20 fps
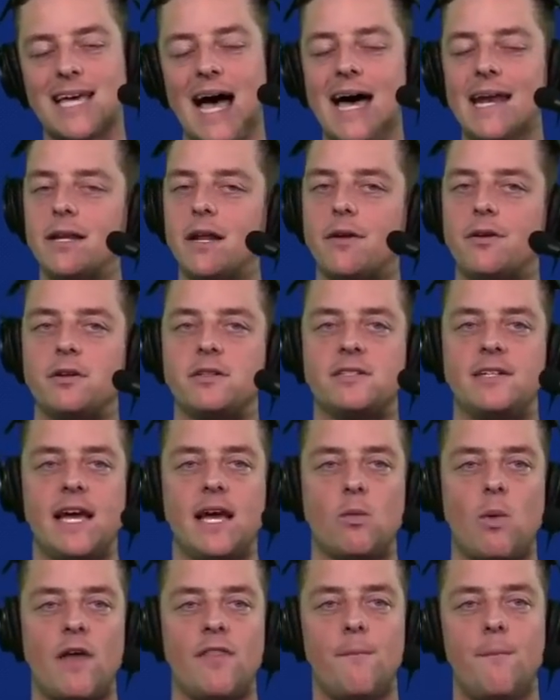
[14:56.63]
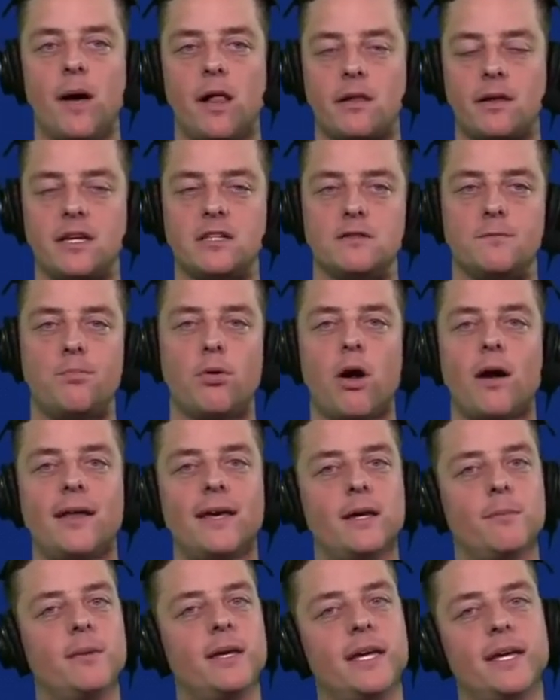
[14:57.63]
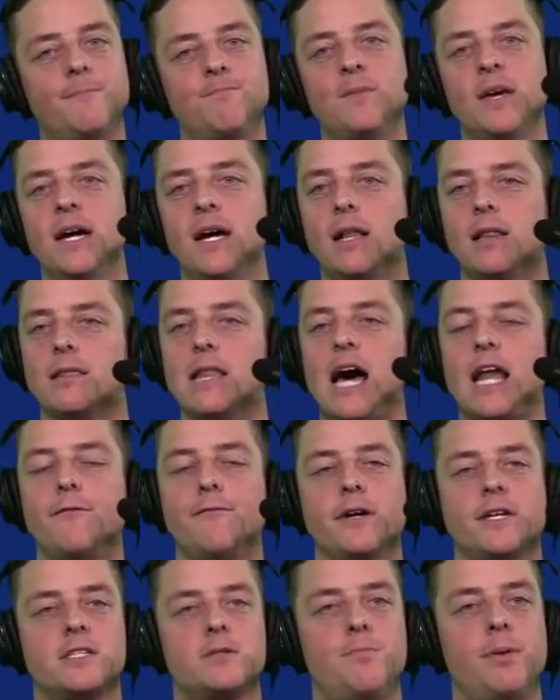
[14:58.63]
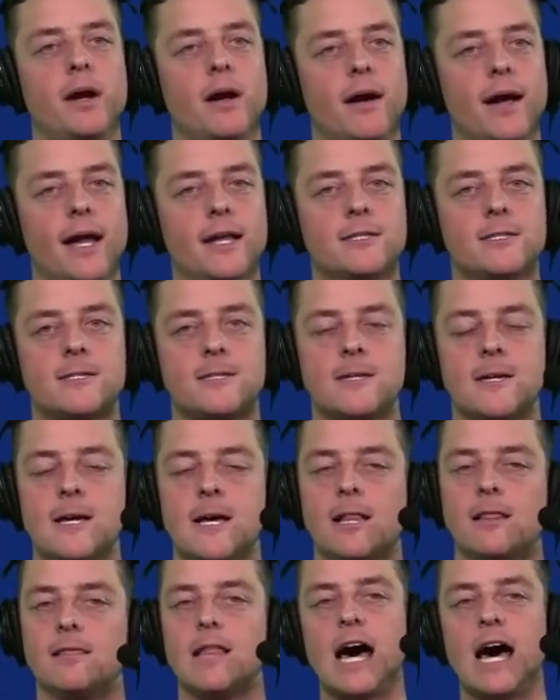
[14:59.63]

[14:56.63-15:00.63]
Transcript: I didn't understand why the Pelicans brought him in. A lot of experience, a